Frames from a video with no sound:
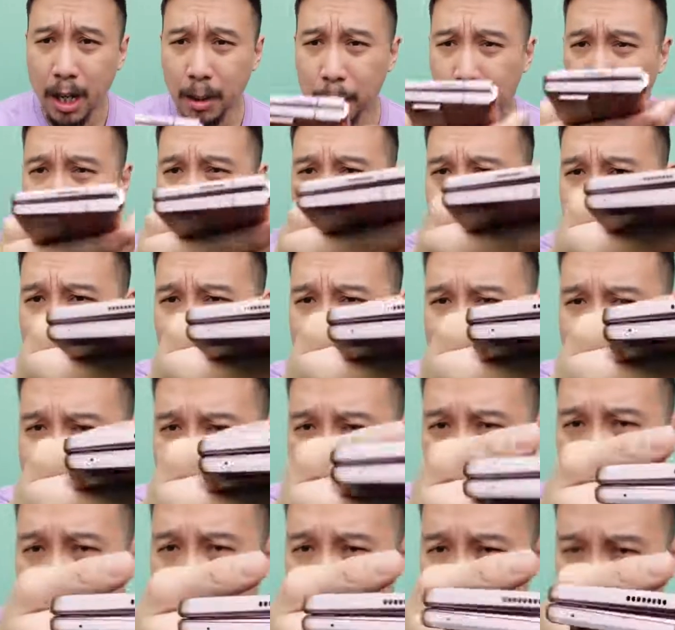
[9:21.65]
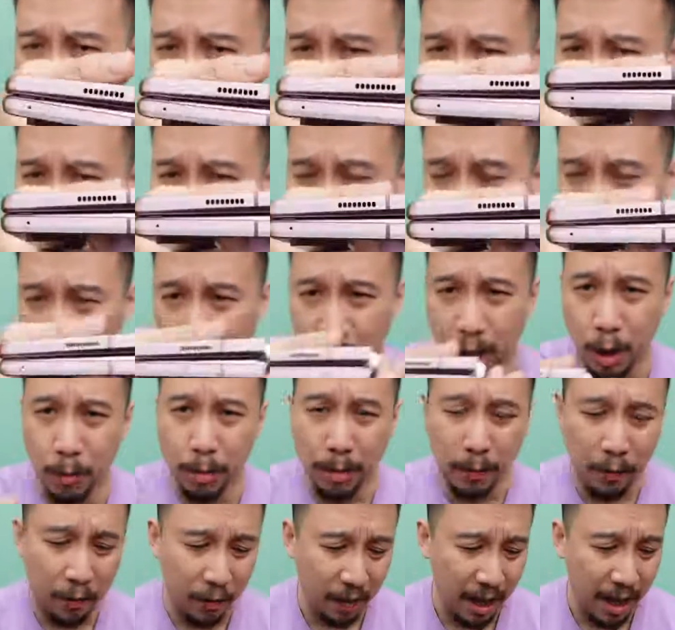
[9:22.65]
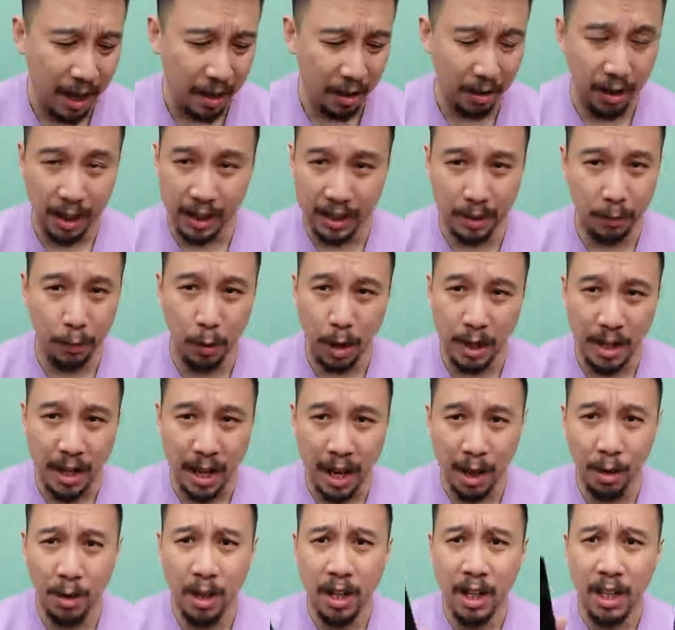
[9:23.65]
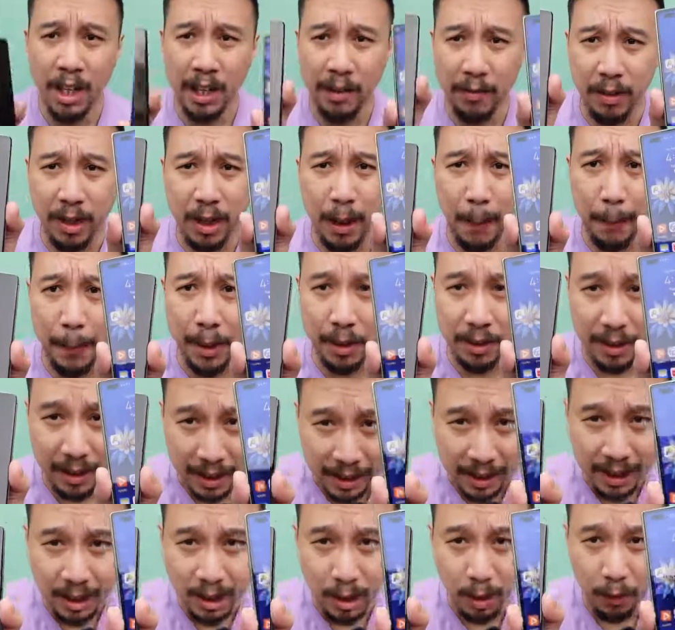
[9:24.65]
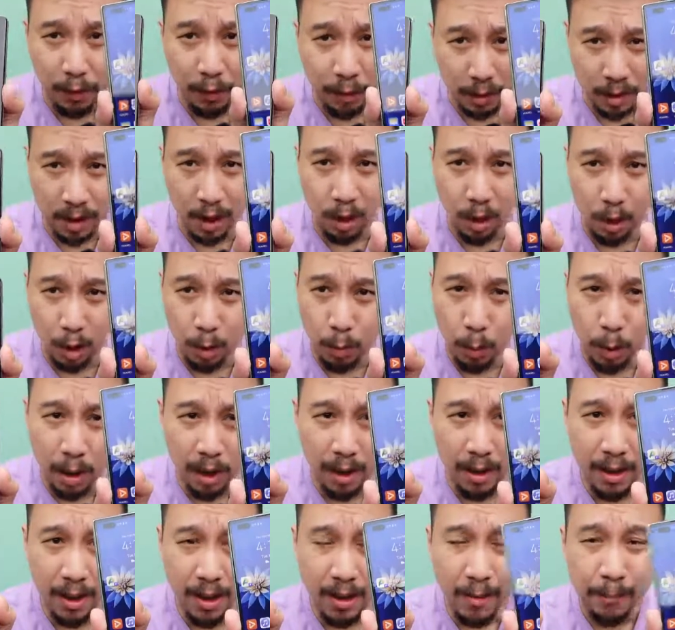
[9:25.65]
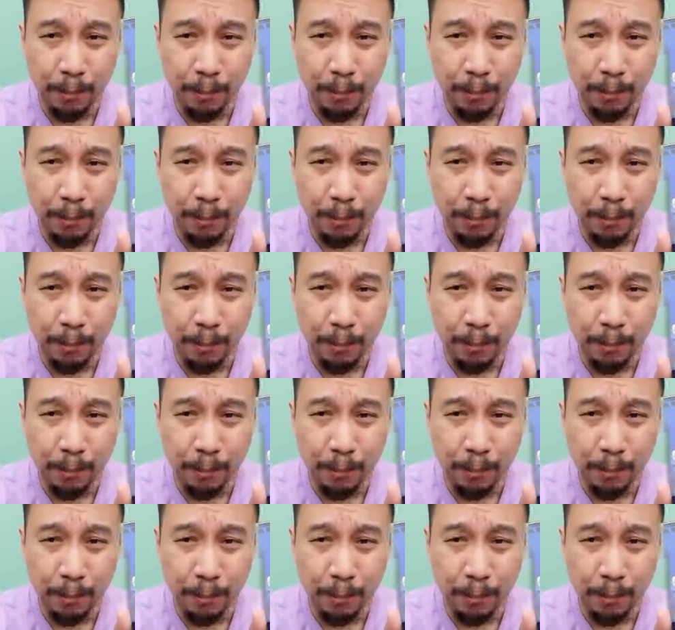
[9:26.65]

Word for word: Maybe Samsung will make the fold a little bit flatter. As of right now, if you compare these two phones hardware,